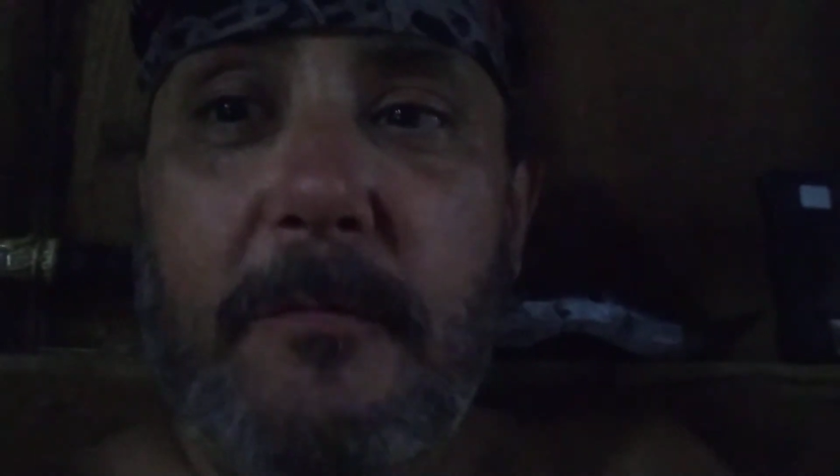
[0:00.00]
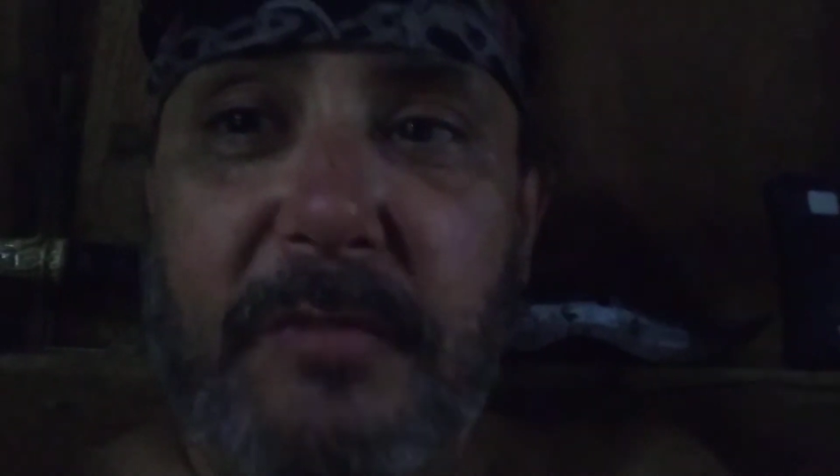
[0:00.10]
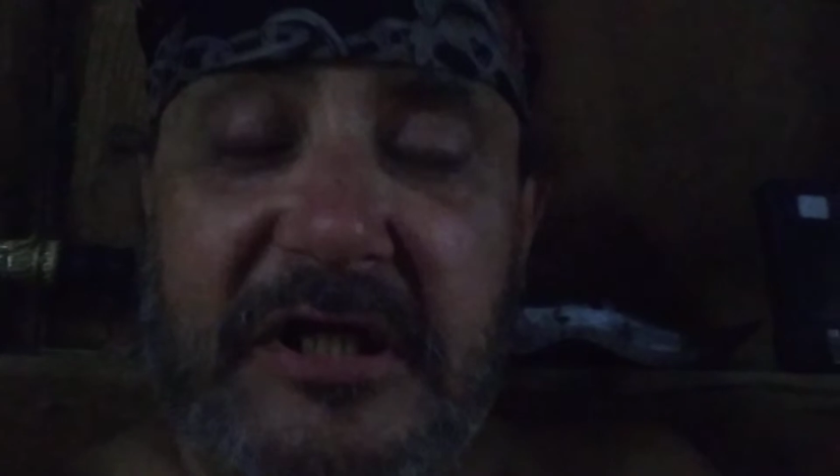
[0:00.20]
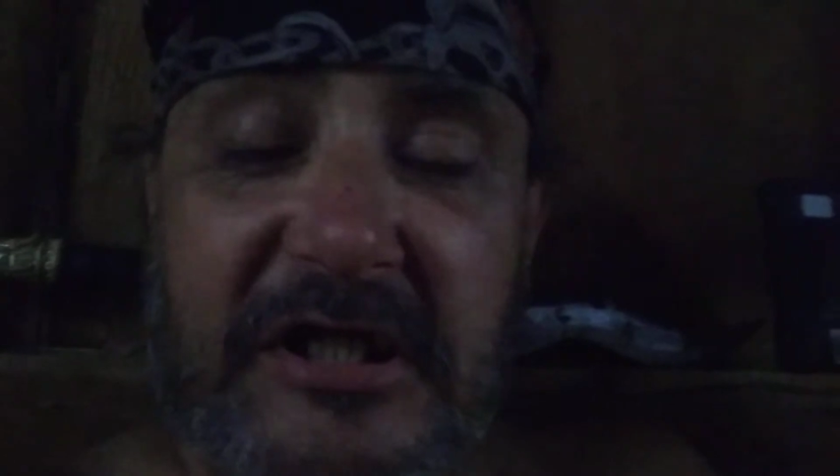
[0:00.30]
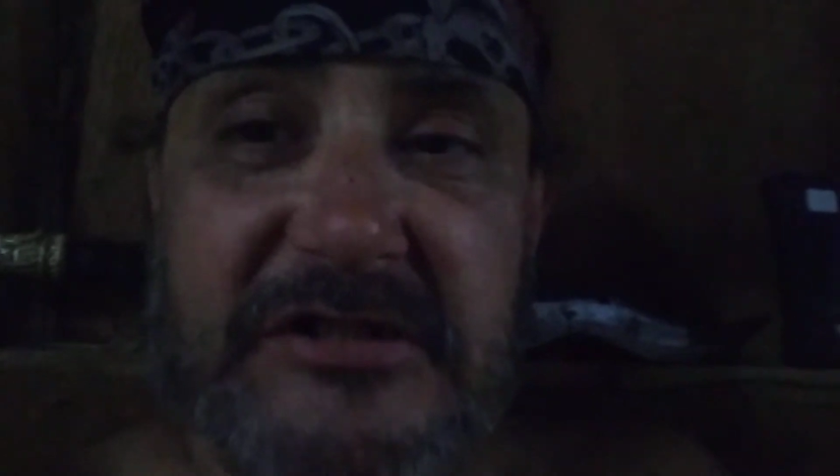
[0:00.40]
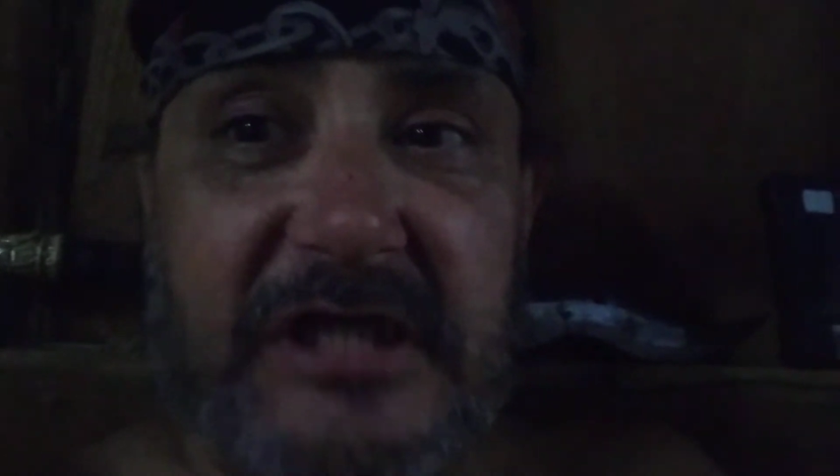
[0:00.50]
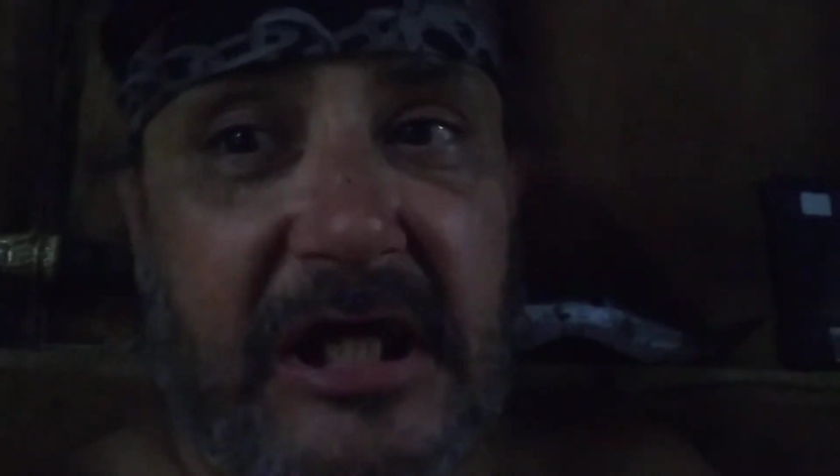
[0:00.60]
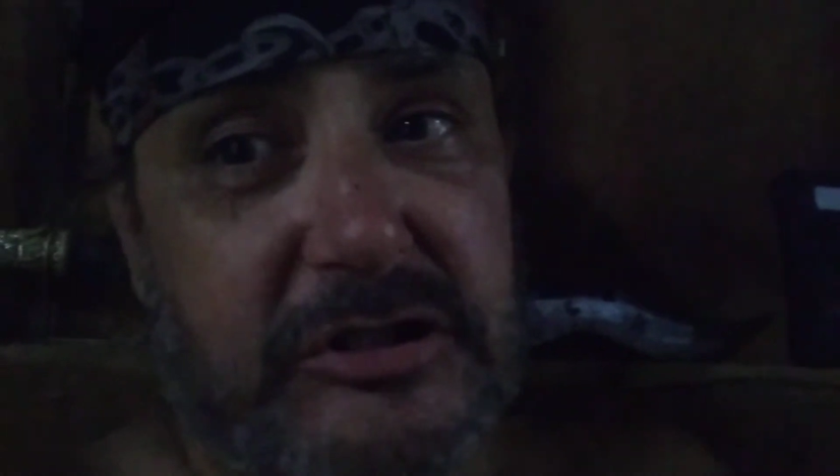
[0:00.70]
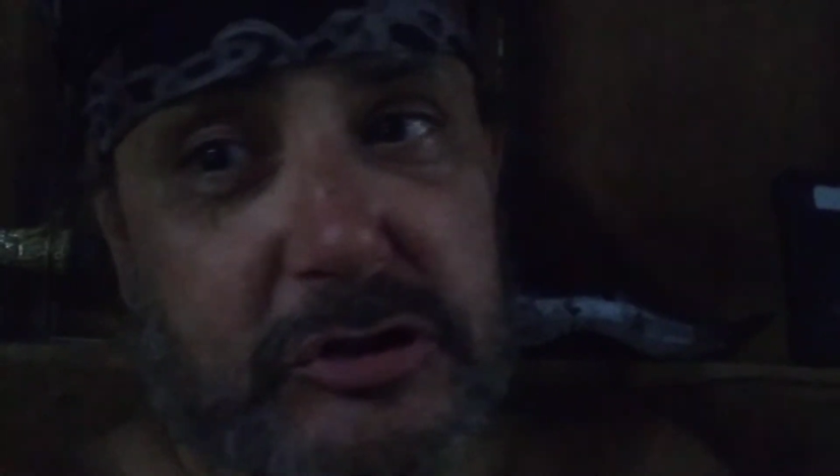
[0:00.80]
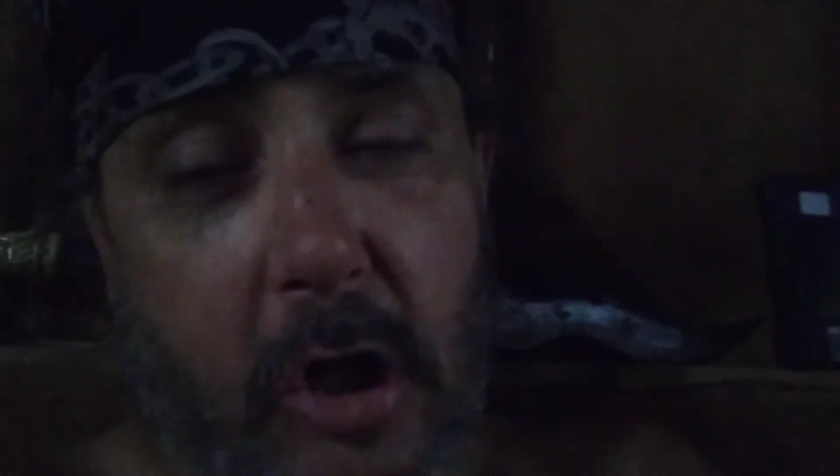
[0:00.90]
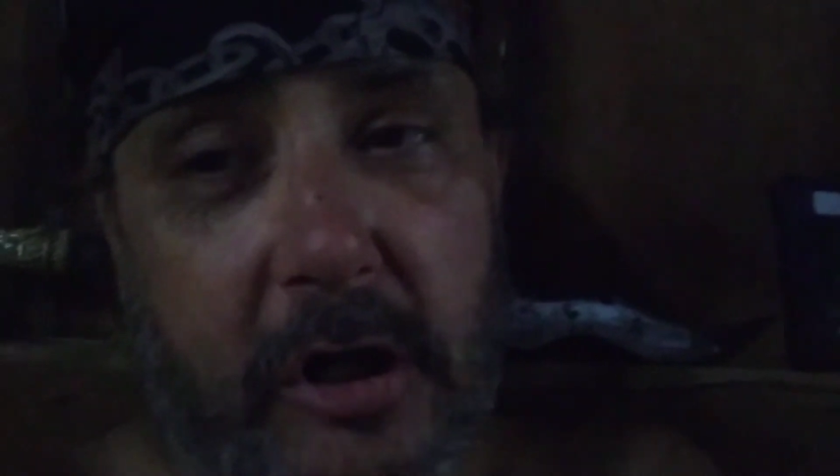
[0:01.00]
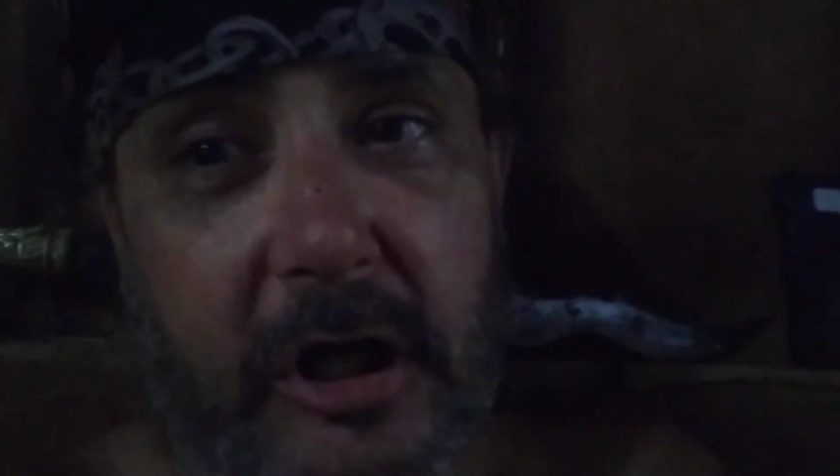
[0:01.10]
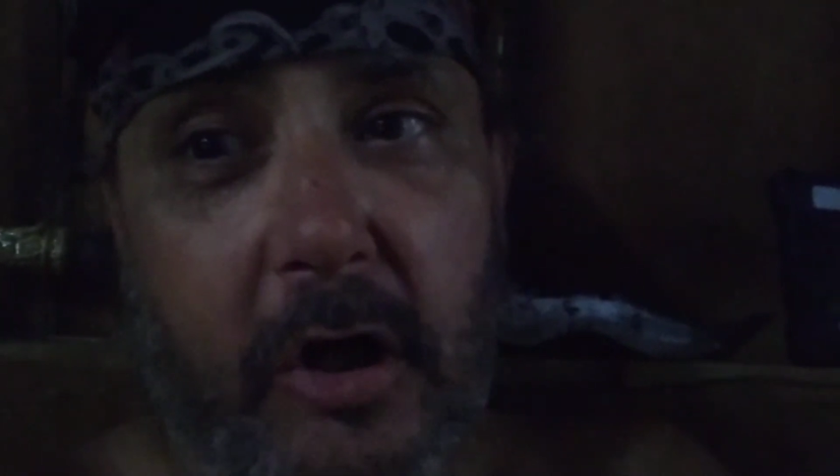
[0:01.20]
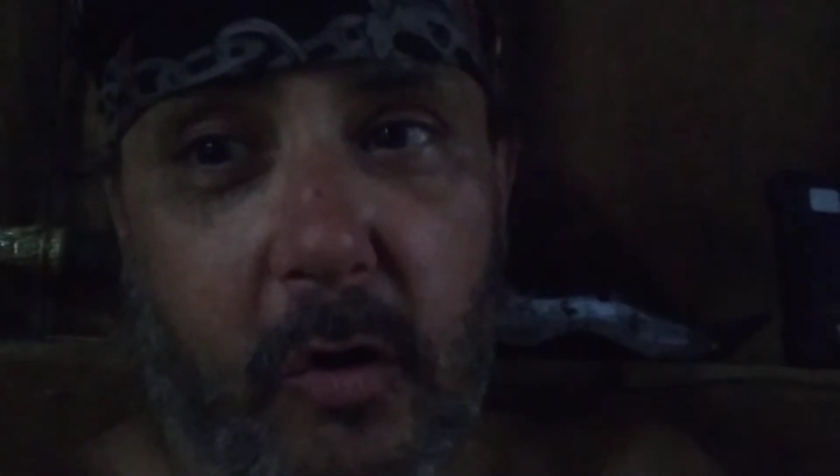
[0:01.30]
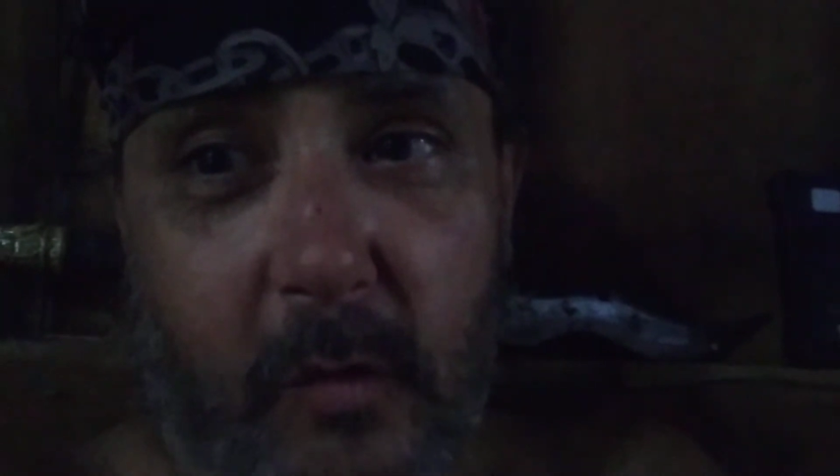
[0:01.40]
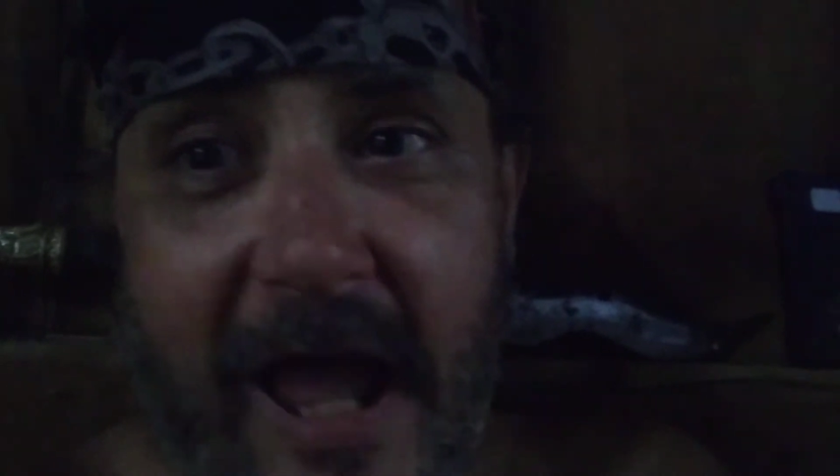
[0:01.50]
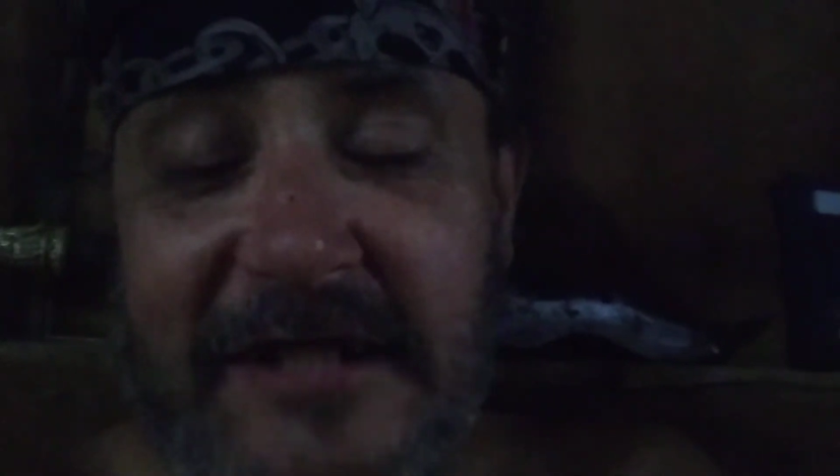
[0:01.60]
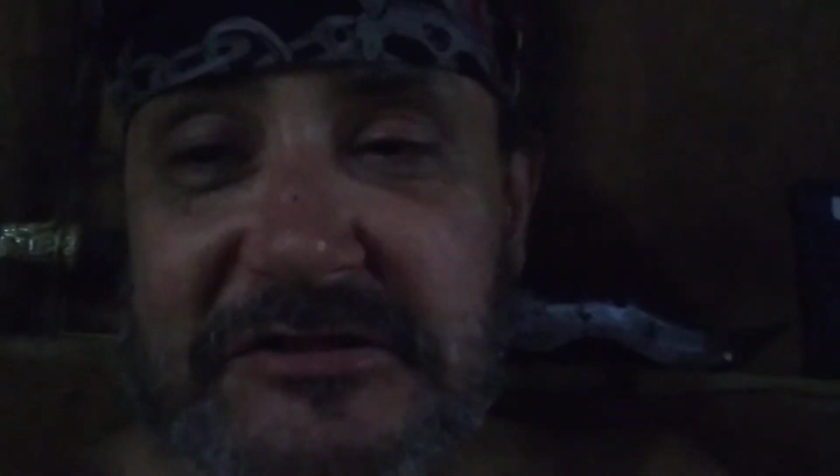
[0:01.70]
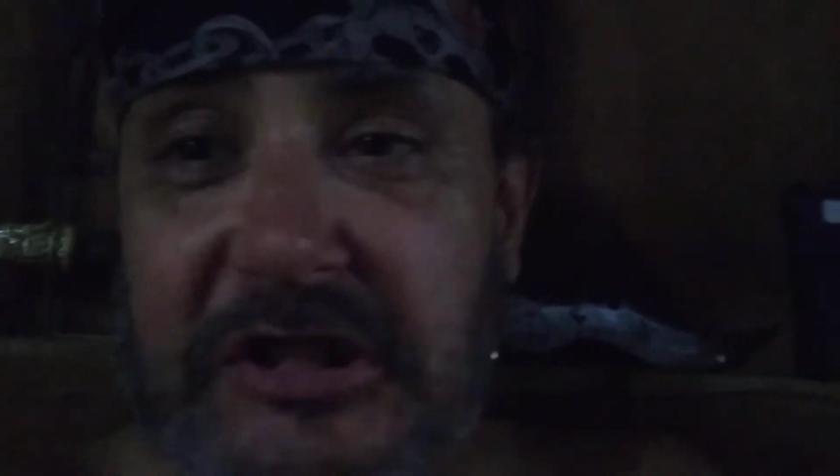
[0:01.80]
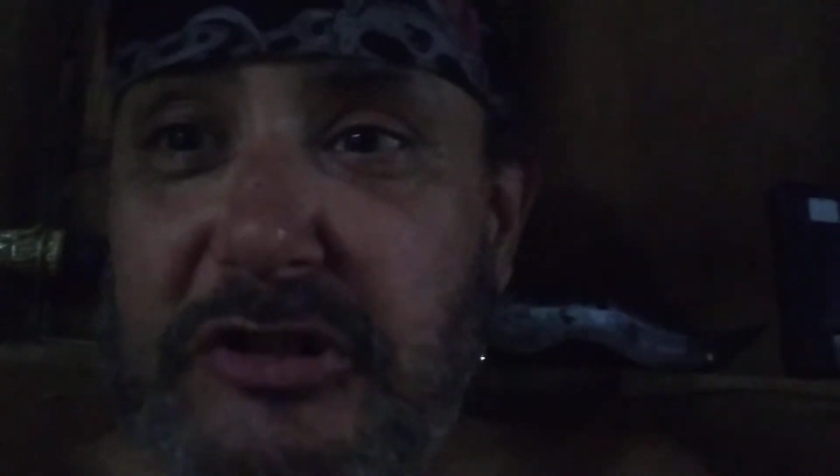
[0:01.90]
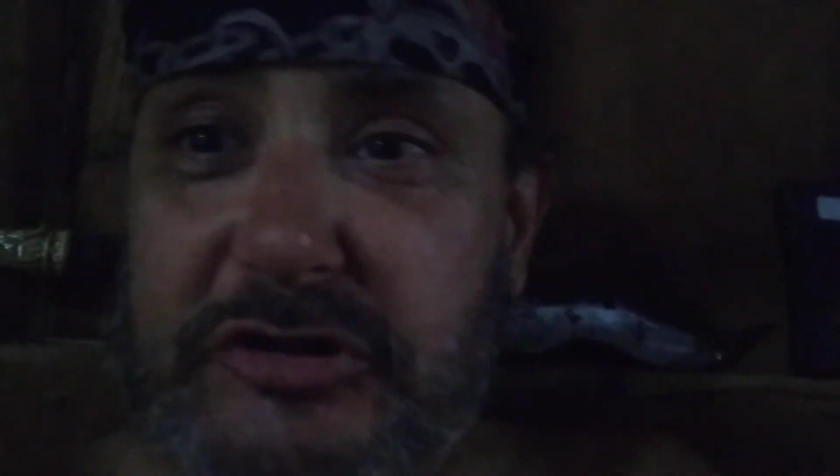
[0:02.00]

because they started harassing